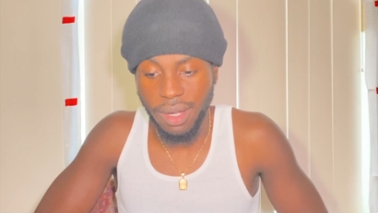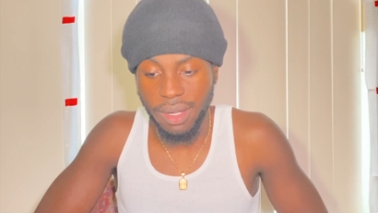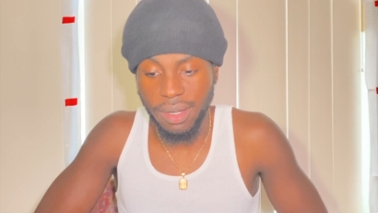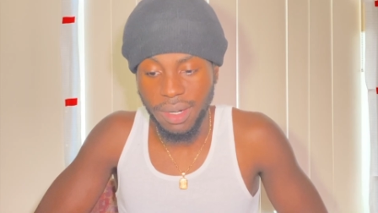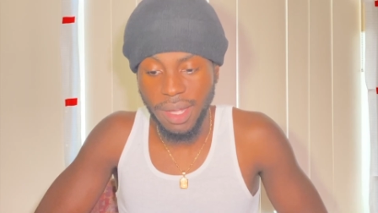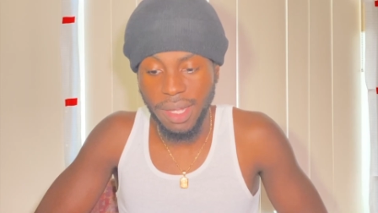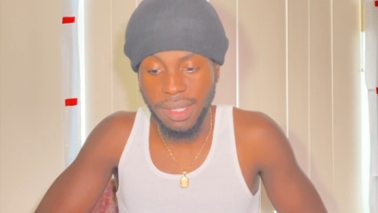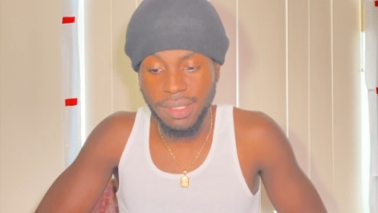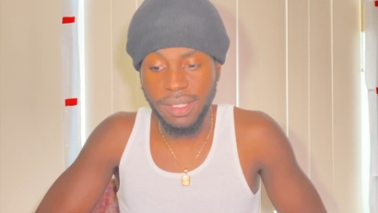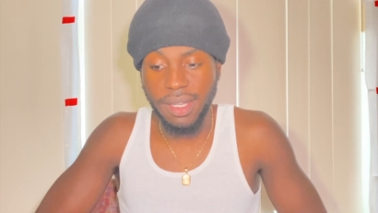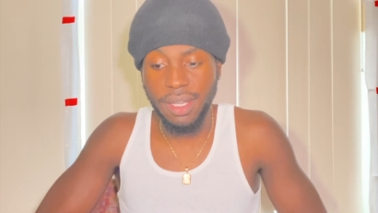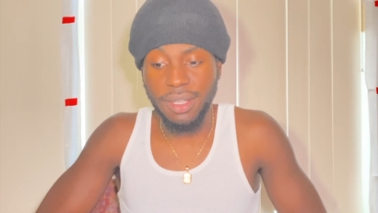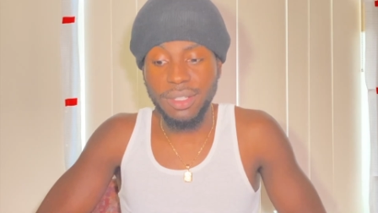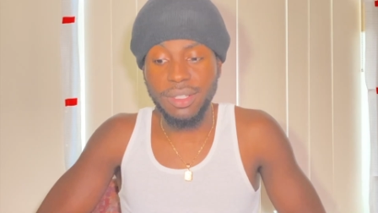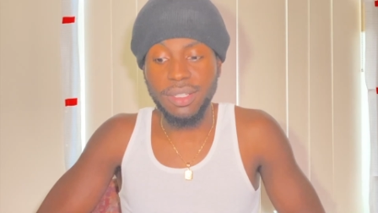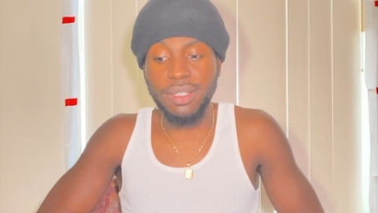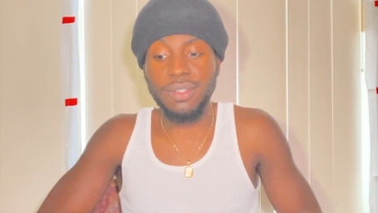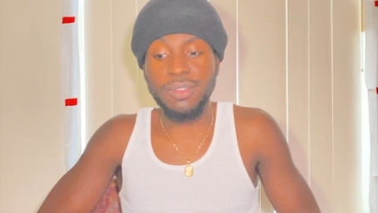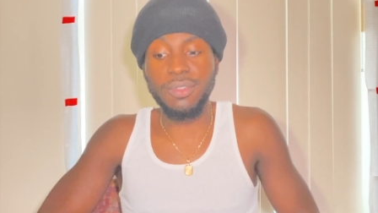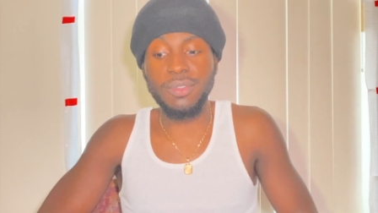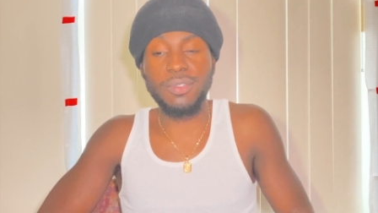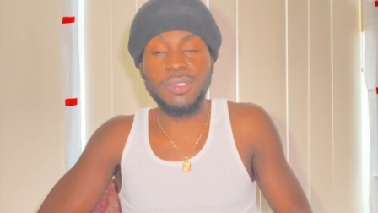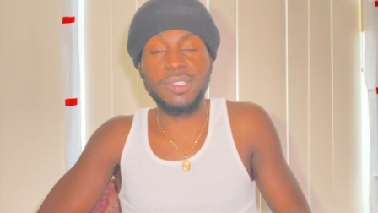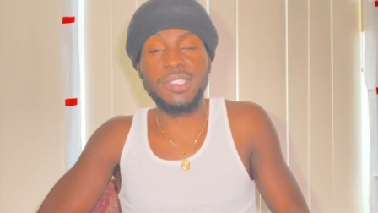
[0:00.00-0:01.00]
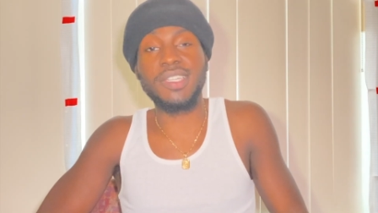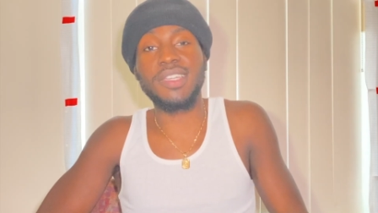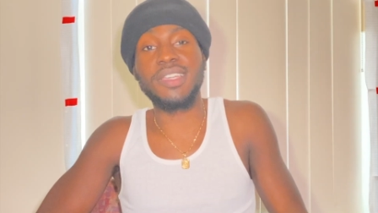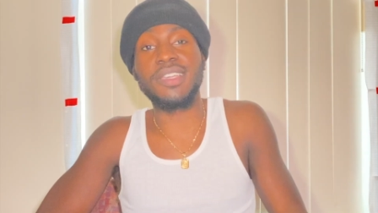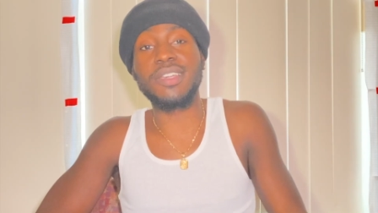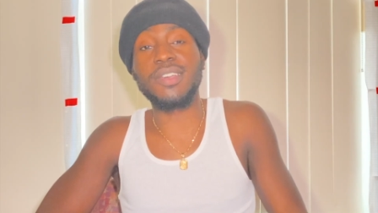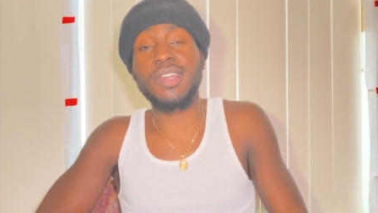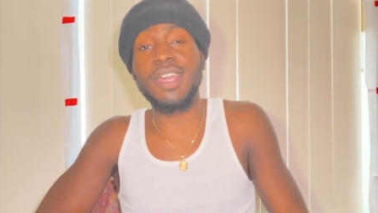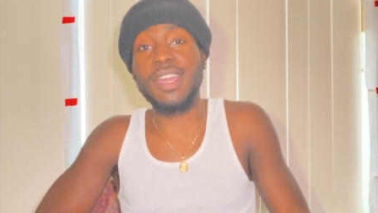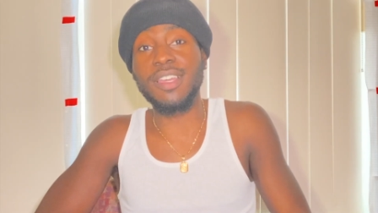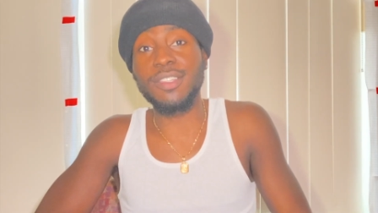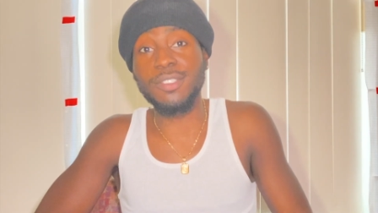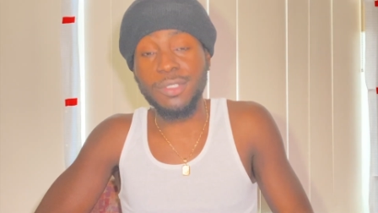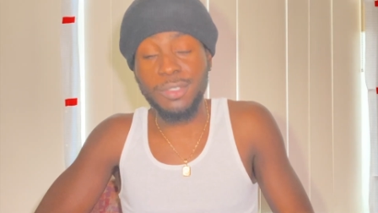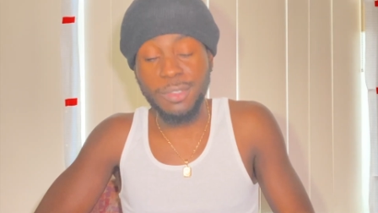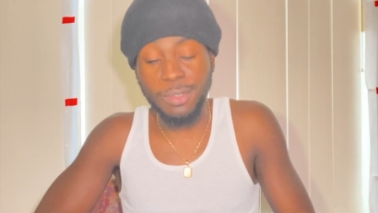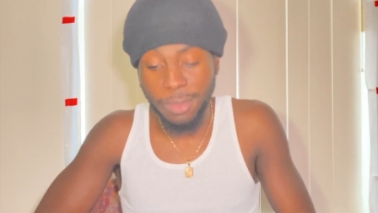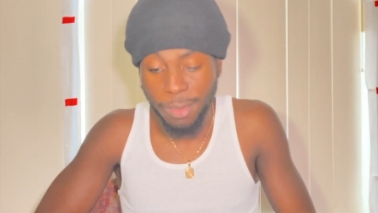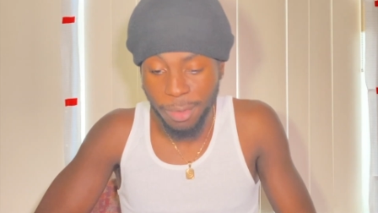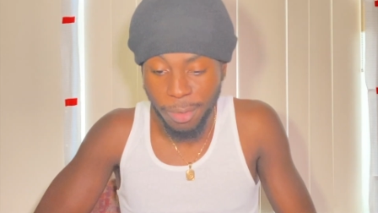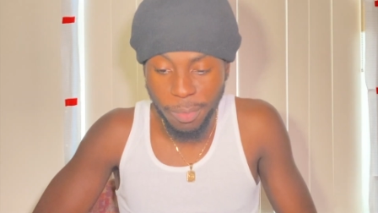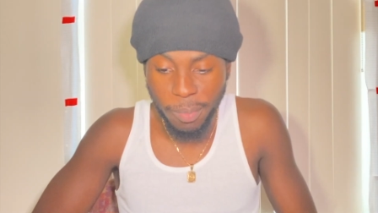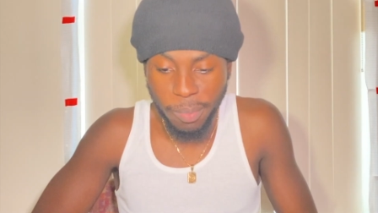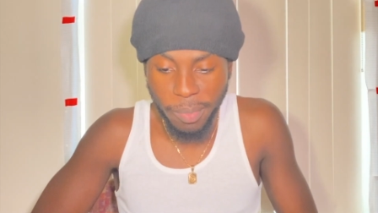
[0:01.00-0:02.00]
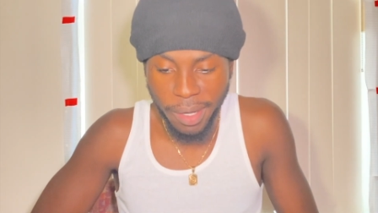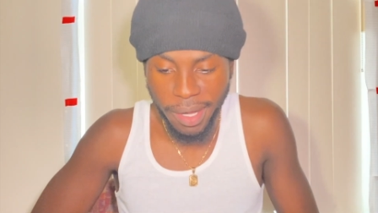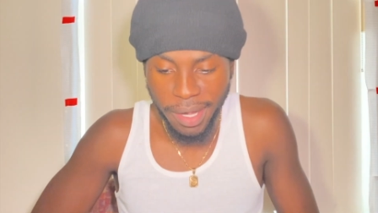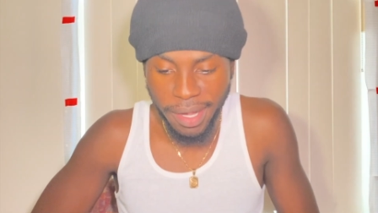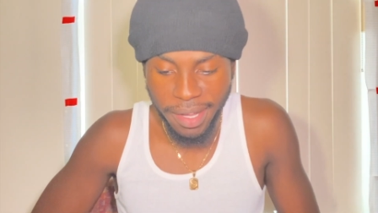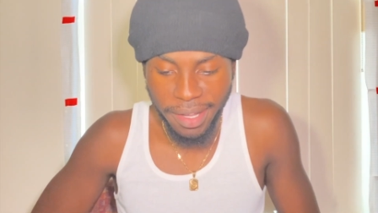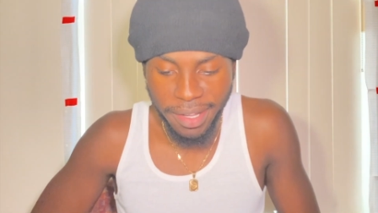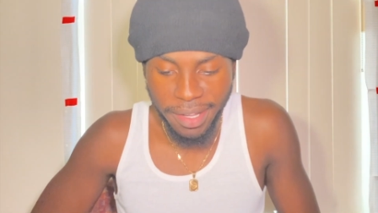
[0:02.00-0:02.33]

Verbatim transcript: that's how you didn't know. Say it can snow, uh,